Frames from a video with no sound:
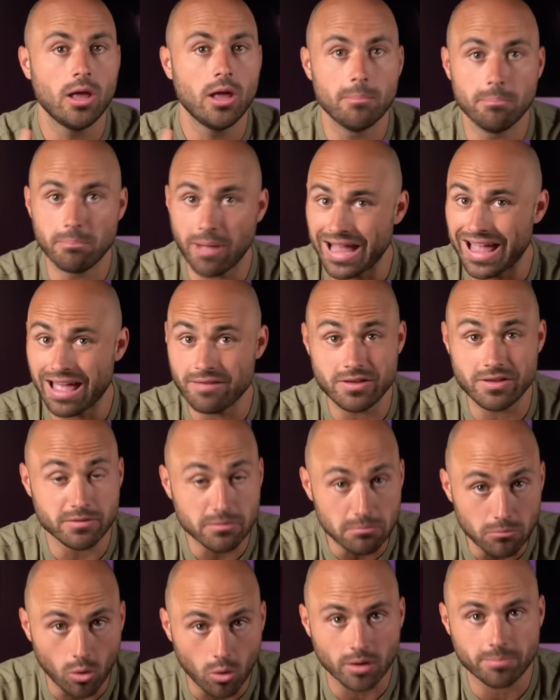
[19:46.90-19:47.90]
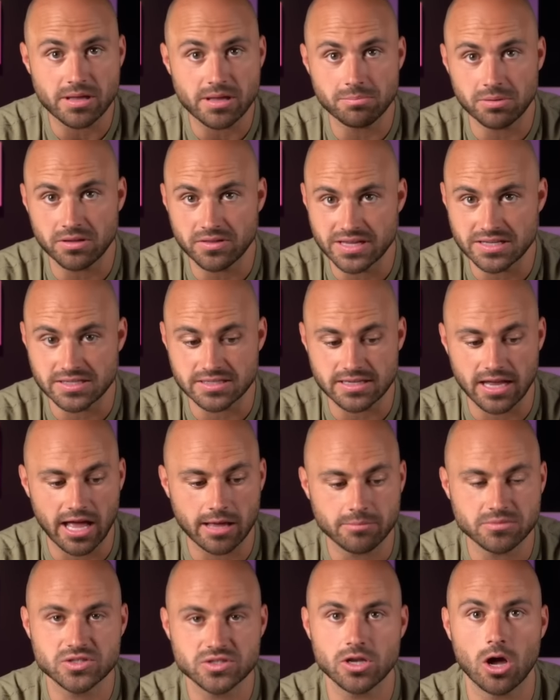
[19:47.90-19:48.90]
Might have even more people this
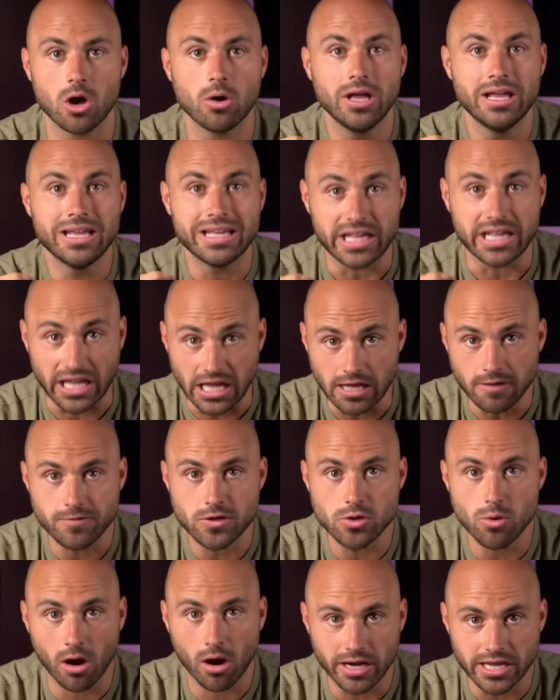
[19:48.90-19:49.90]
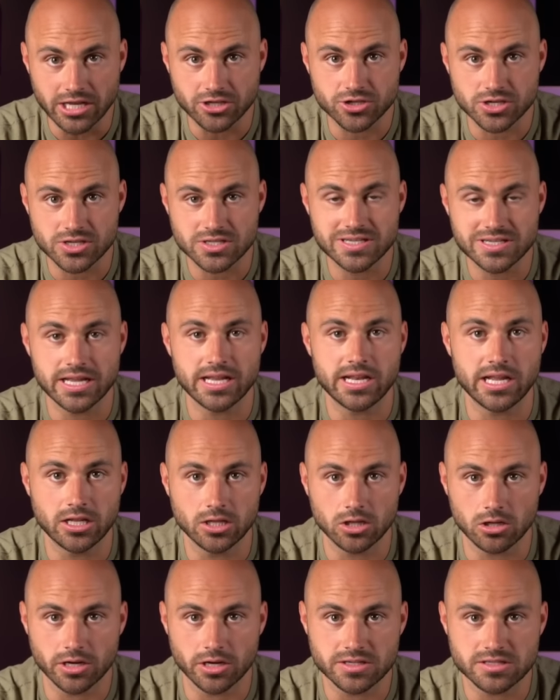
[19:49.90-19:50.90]
time. So if you are interested
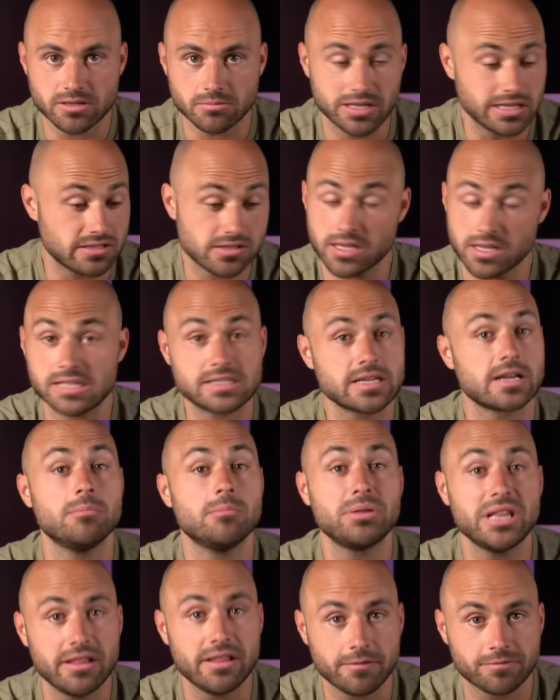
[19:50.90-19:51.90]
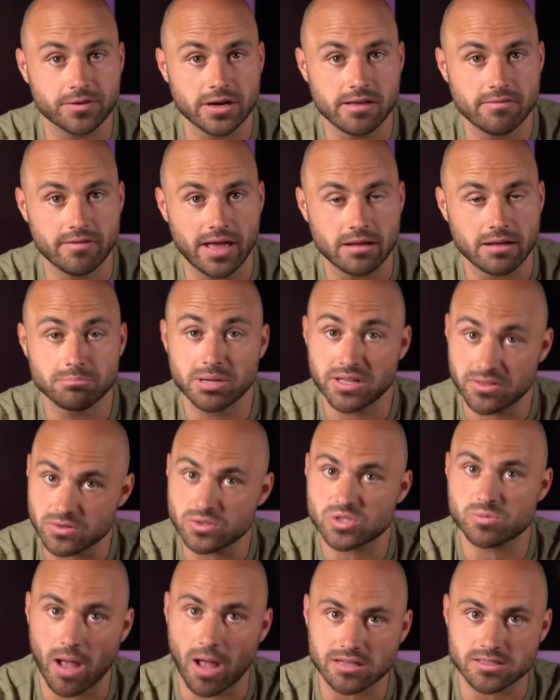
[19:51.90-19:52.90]
in learning something, it's a completely free event, but
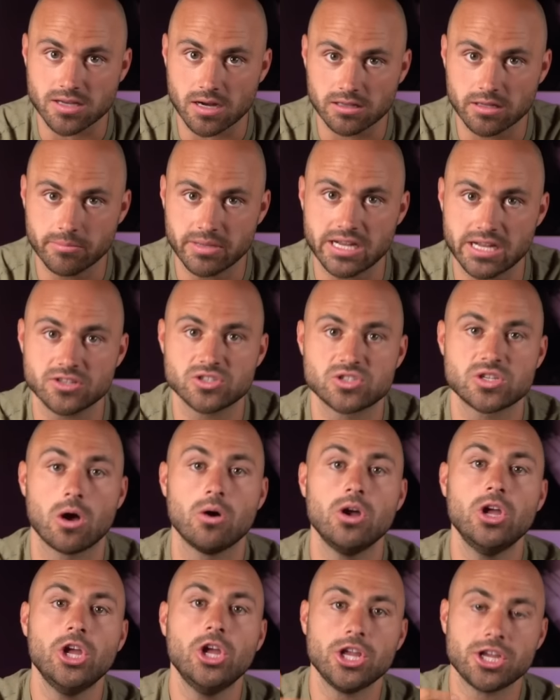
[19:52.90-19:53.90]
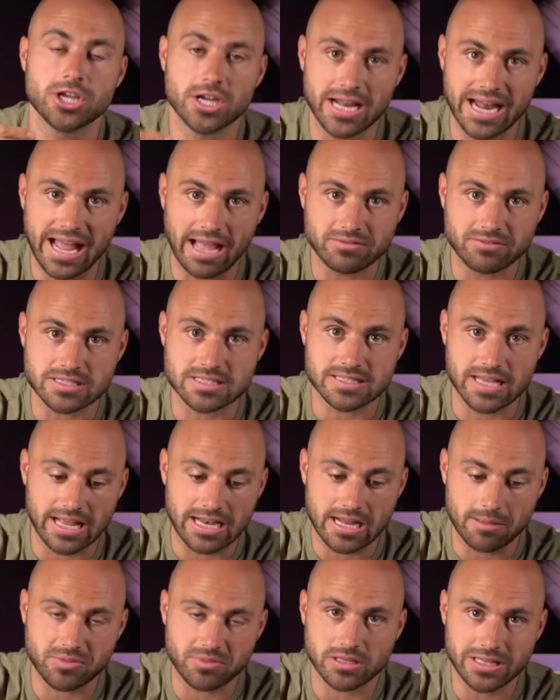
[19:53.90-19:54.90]
those spots are limited. So you're gonna have to
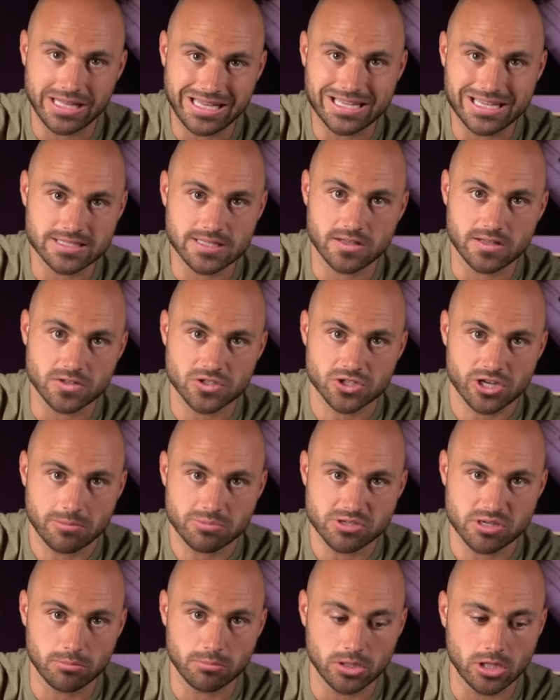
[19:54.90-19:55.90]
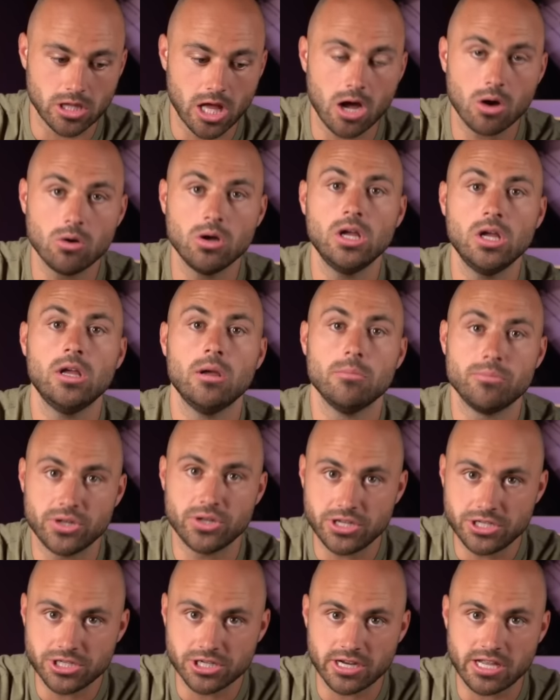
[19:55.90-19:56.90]
sign up. The link is in the description below. Put
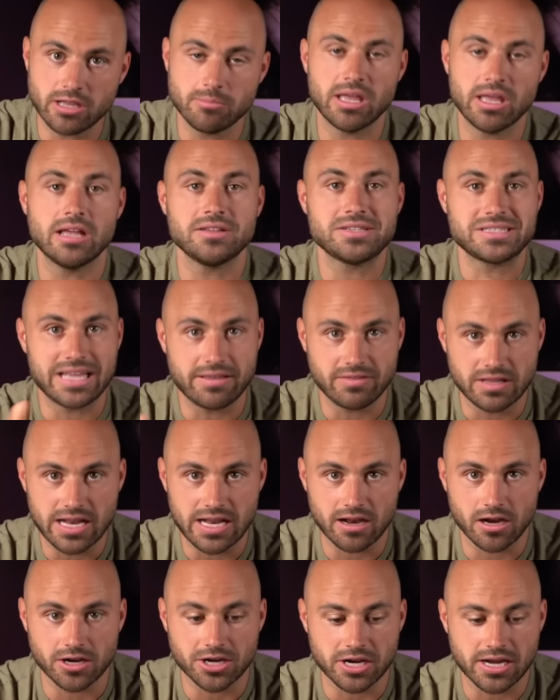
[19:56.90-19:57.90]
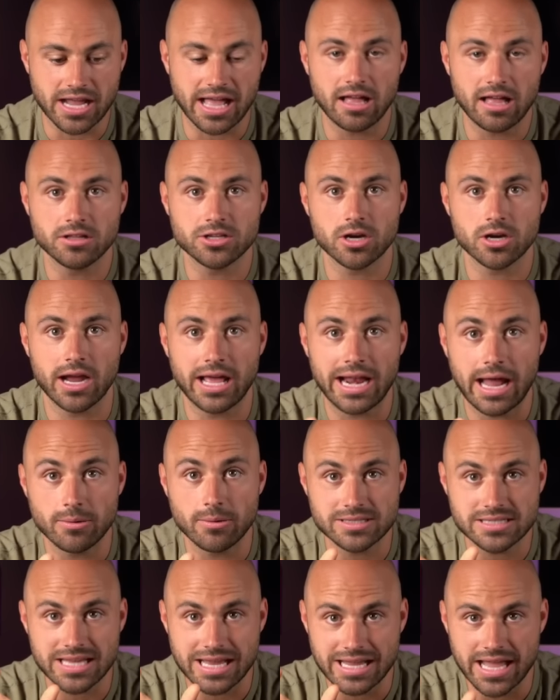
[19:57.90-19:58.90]
in your email, save the date on your calendar, and I
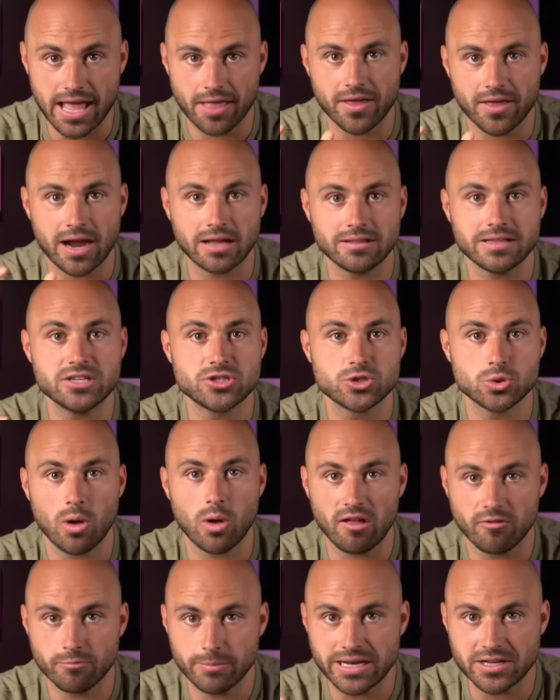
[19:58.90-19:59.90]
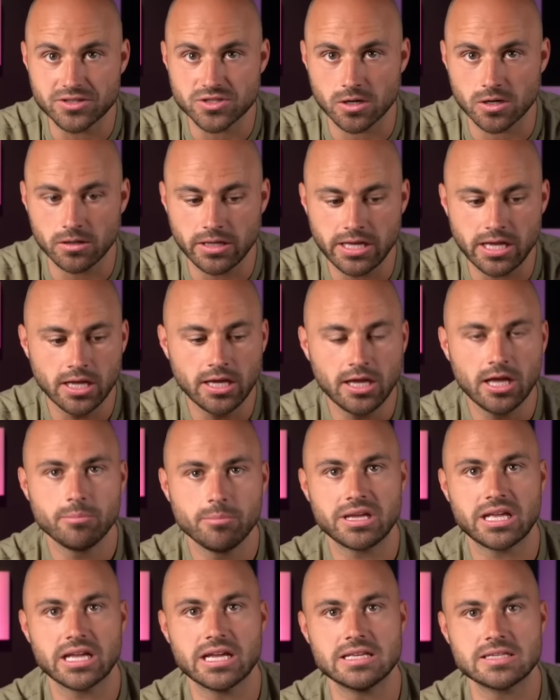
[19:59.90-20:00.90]
would say get there at least 12 minutes early,
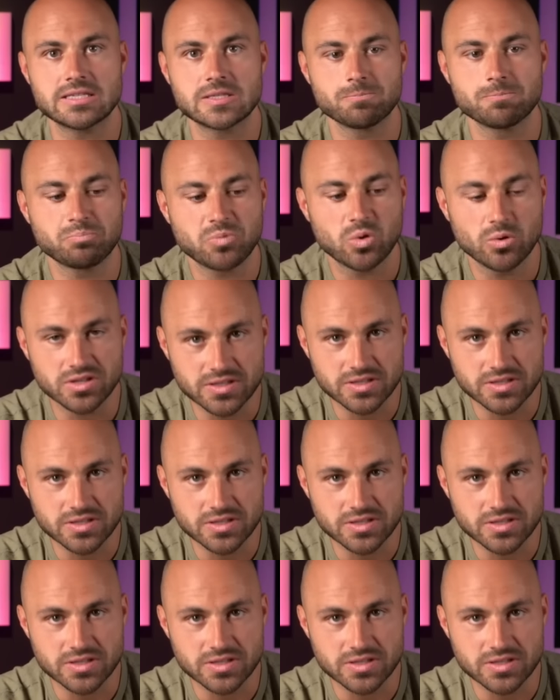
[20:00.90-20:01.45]
because with